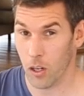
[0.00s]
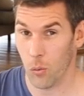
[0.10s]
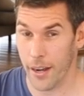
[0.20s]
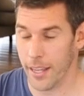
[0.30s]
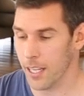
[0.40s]
on a
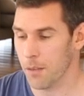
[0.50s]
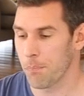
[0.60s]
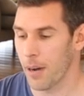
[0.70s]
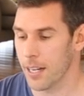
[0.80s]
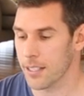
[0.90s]

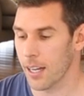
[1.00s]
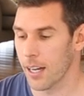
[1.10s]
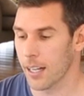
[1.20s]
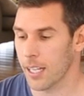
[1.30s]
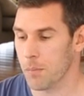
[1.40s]
wedding, but
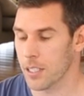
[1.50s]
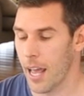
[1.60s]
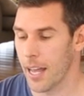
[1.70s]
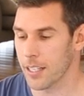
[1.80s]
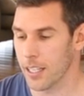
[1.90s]
comes in
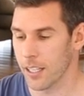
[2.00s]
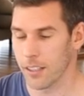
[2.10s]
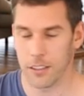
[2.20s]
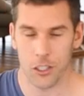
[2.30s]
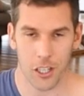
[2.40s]

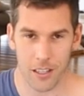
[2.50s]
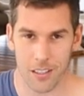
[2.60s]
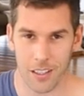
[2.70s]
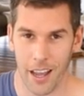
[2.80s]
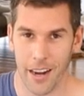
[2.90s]
handy
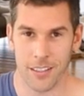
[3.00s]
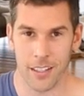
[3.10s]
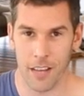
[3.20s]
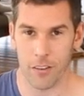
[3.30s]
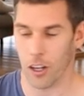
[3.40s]
just in
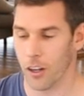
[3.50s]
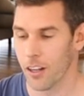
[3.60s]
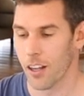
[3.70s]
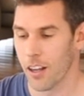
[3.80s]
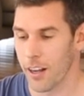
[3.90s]
case, you never know.
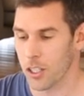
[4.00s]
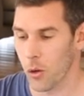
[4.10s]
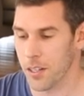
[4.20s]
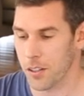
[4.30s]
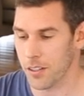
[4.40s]
It's
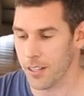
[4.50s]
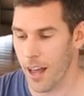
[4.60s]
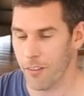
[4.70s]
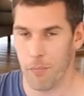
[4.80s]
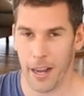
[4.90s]
always good to
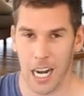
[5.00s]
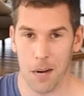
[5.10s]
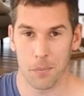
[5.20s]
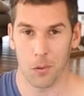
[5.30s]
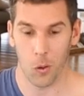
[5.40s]
have
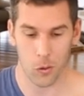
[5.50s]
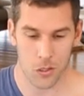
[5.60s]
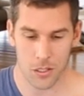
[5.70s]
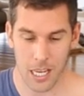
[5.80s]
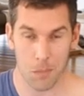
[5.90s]
backup
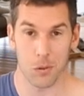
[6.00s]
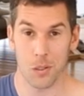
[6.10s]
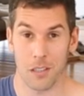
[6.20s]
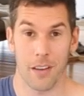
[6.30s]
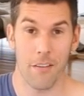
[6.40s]
or
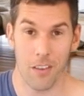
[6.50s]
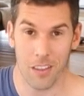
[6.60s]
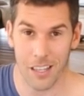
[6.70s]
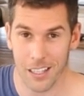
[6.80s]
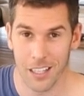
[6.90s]
doubles of
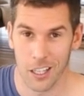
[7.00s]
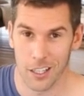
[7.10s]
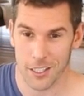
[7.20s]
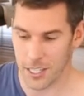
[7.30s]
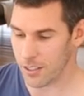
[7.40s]
everything,
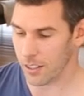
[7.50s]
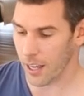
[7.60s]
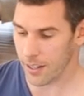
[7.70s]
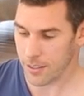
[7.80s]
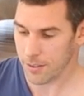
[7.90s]
just in
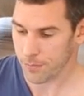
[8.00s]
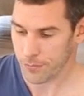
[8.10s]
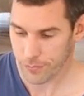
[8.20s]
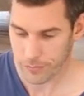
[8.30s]
case.